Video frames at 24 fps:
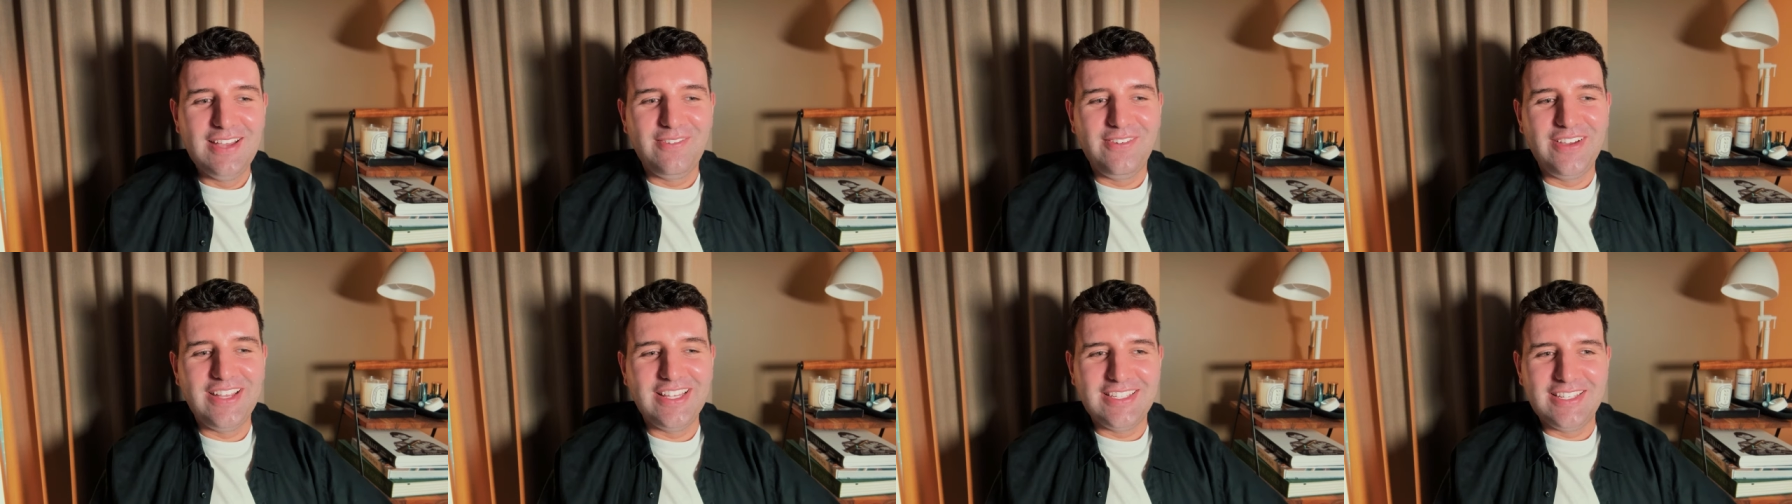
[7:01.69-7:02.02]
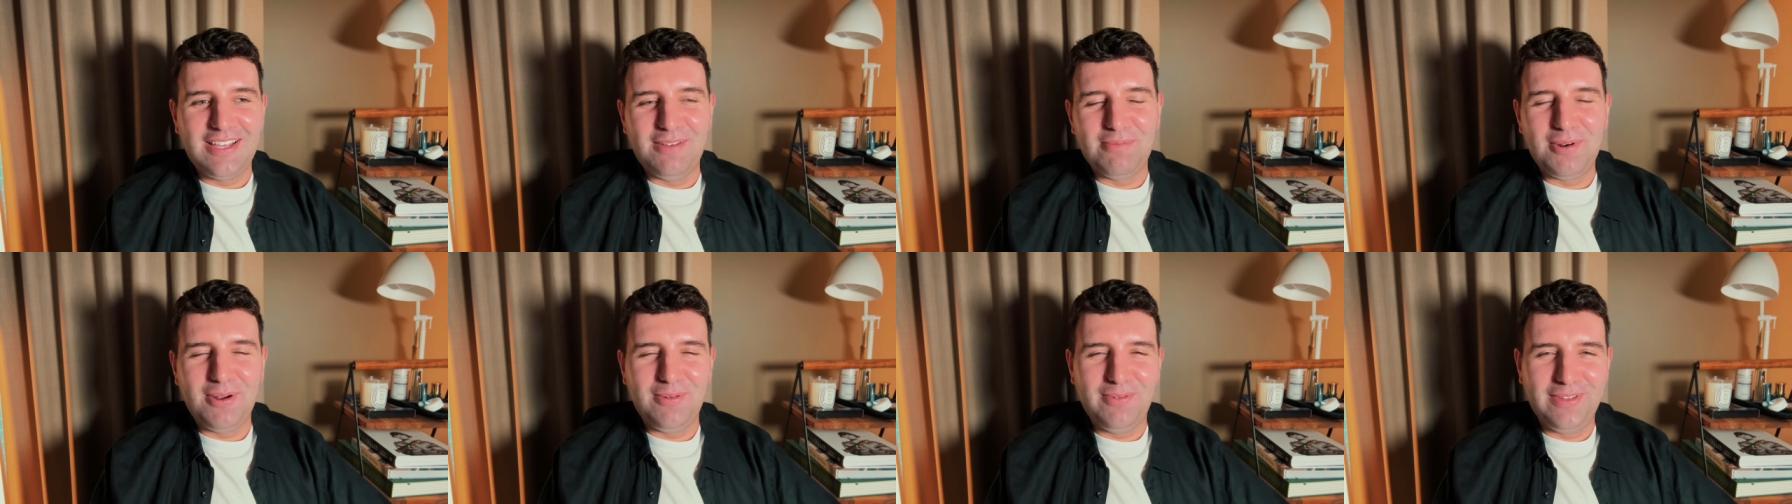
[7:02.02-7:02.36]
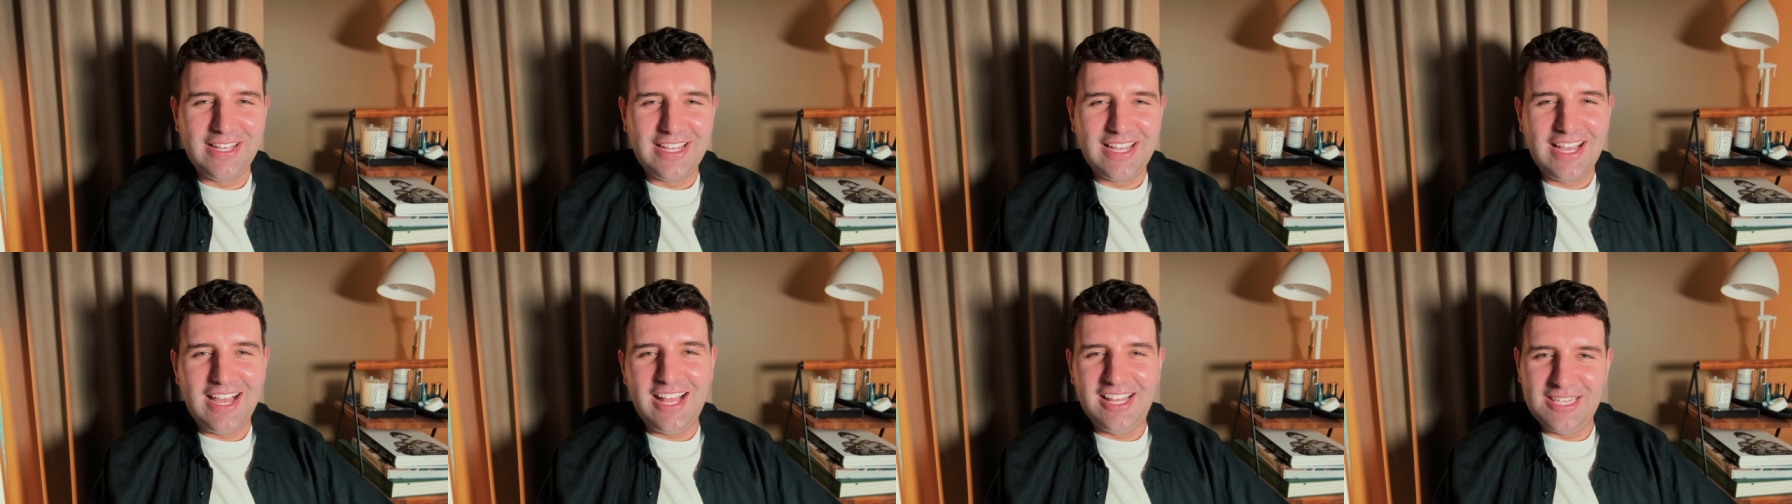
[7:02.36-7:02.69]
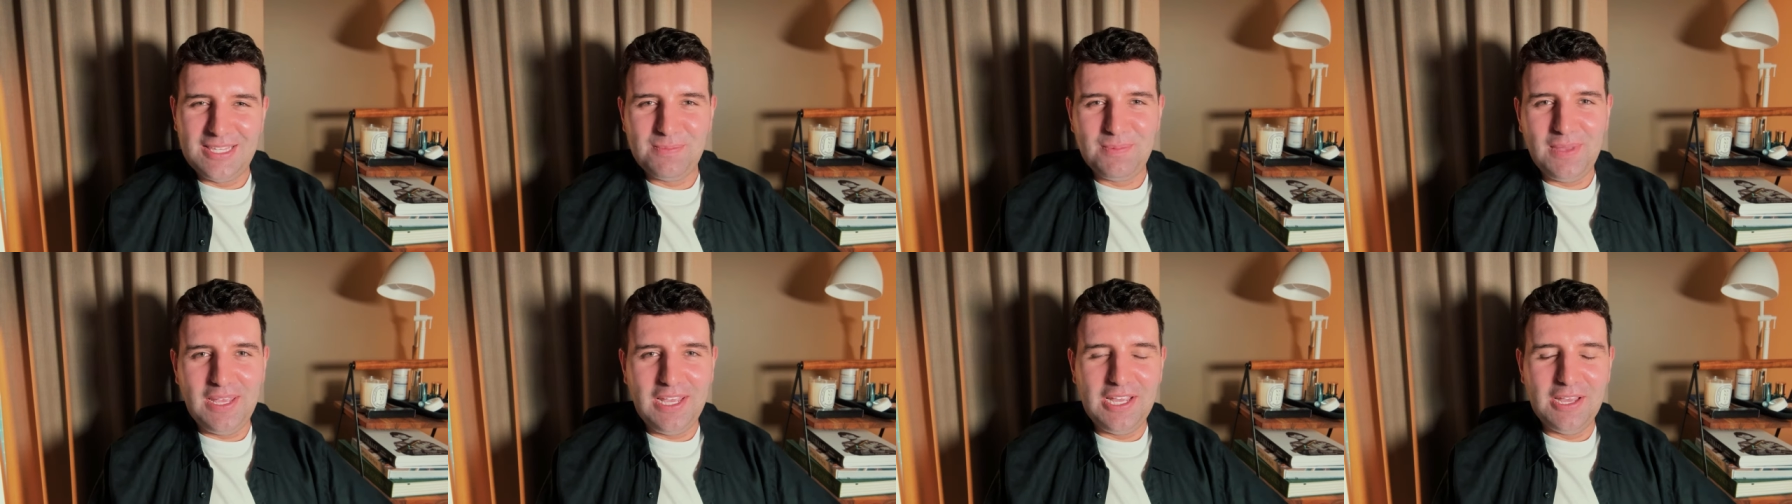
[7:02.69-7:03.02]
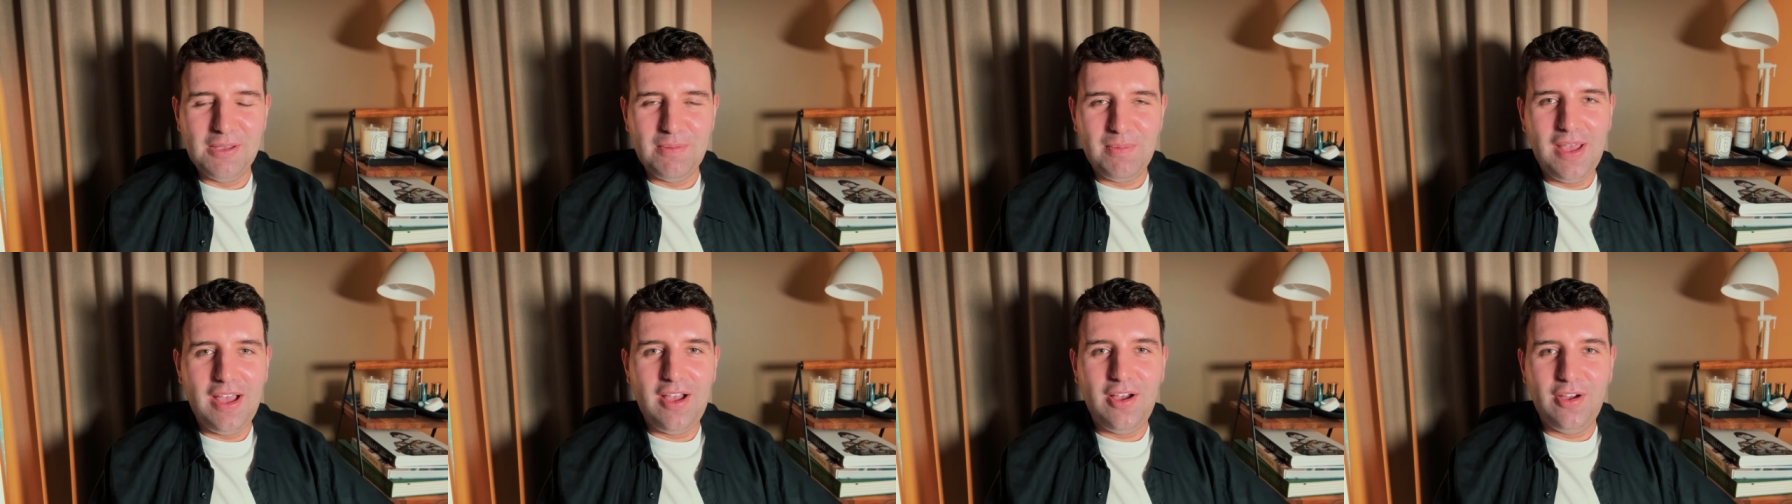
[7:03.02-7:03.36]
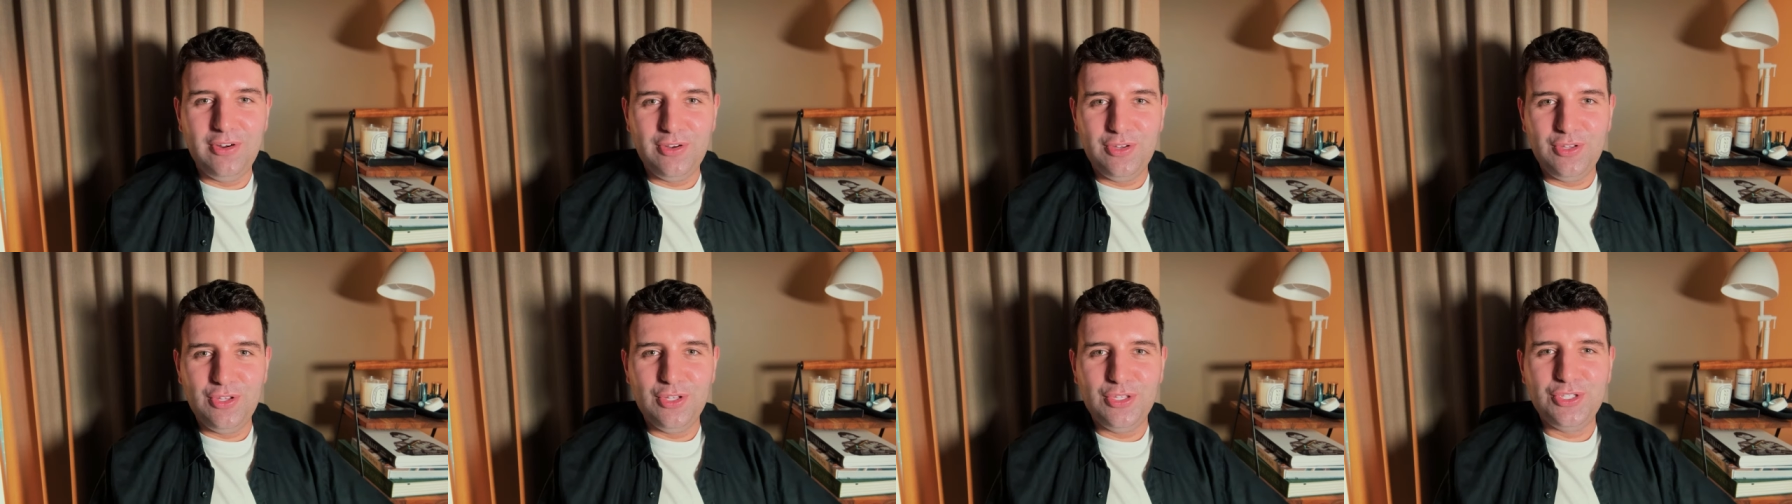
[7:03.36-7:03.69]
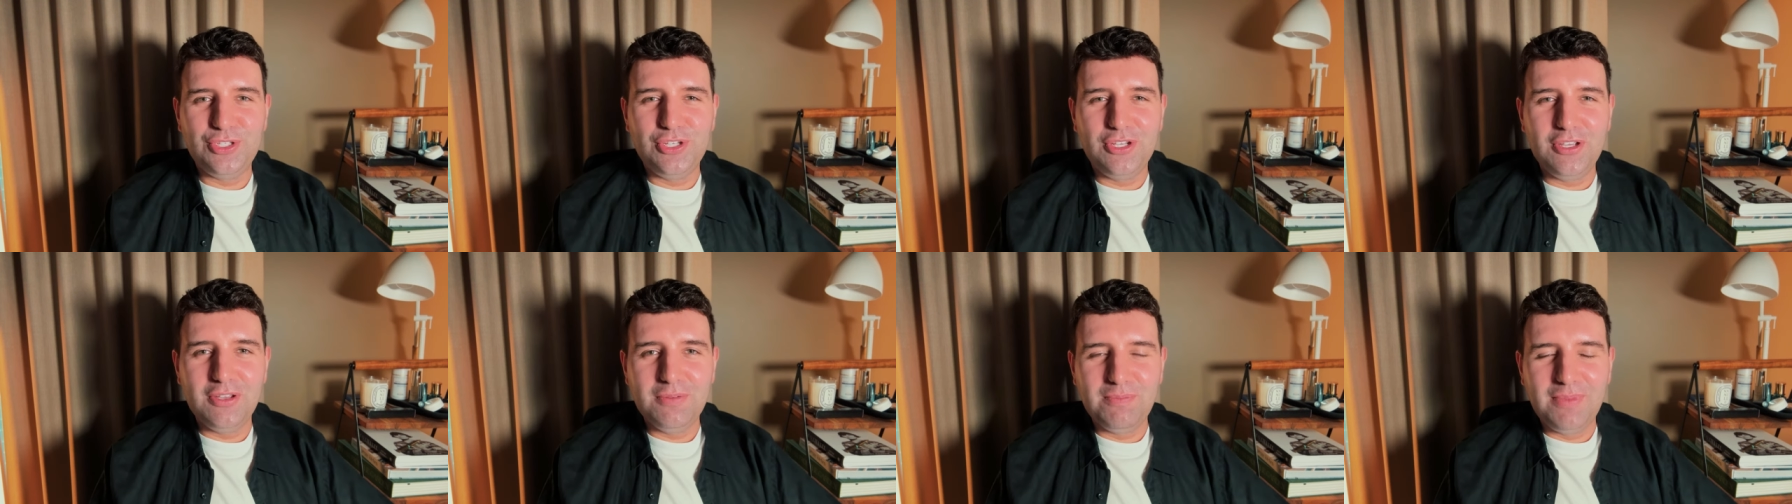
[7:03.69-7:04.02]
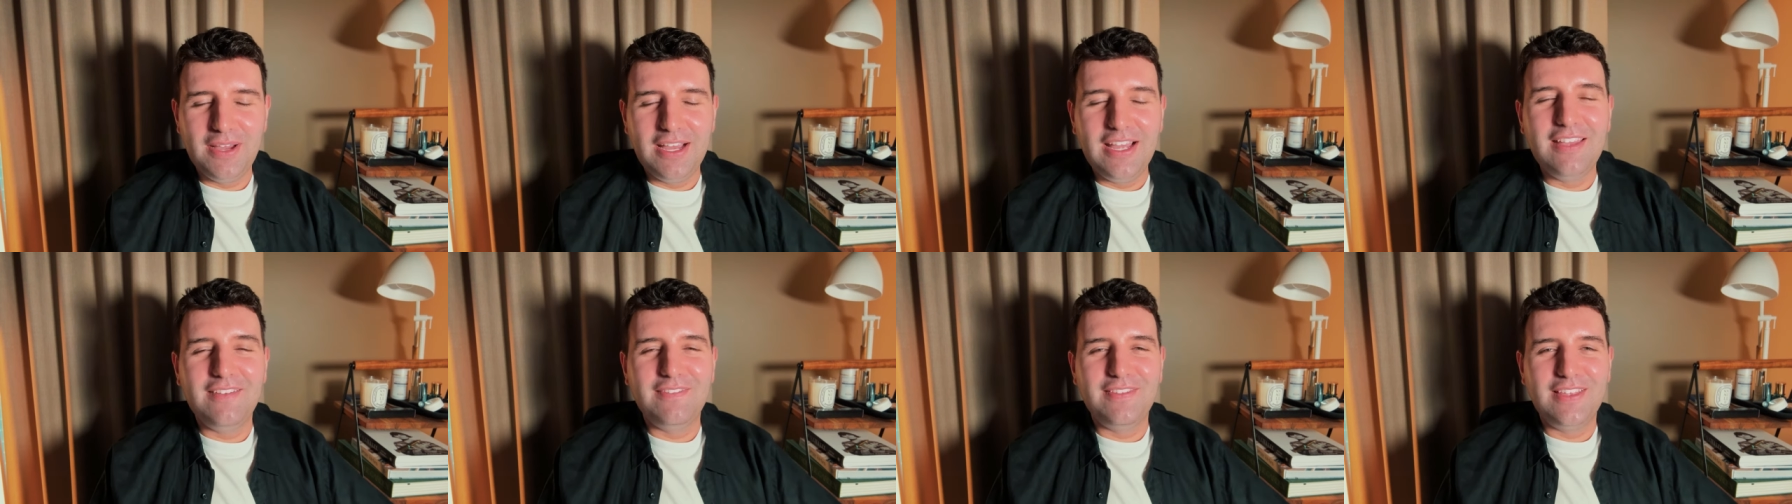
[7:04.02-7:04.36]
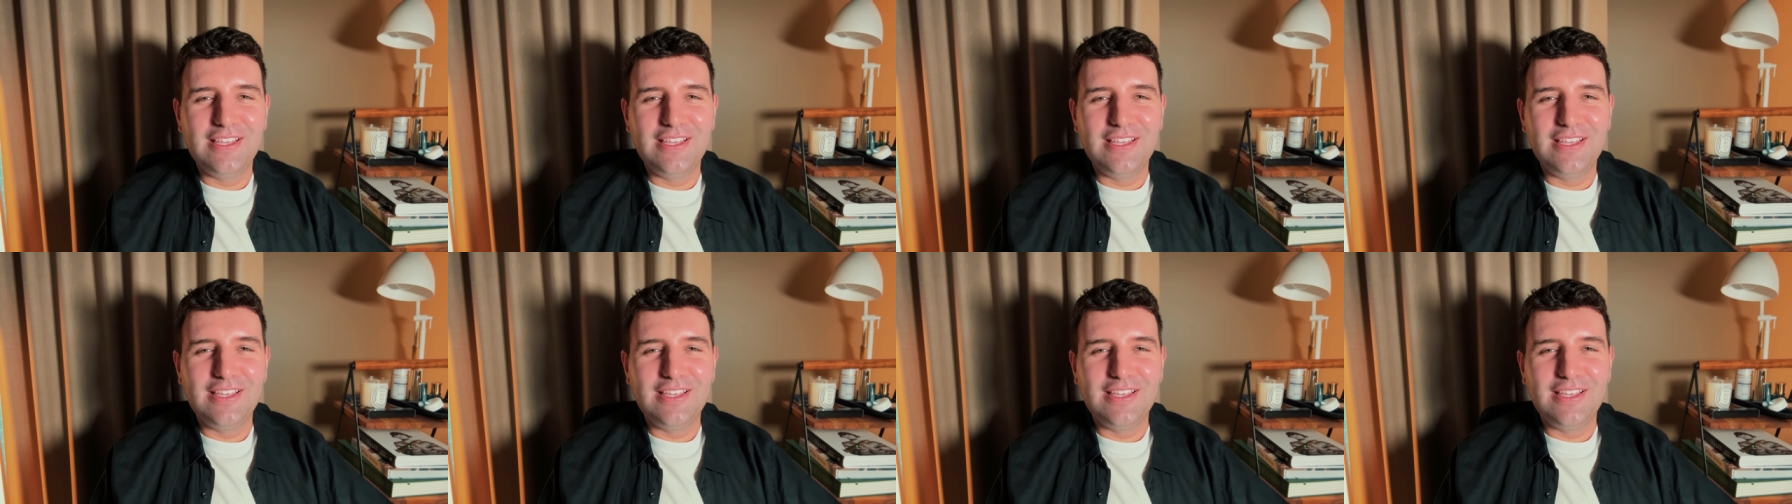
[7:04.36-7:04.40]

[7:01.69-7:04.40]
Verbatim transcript: which I probably can't speak about on YouTube, but if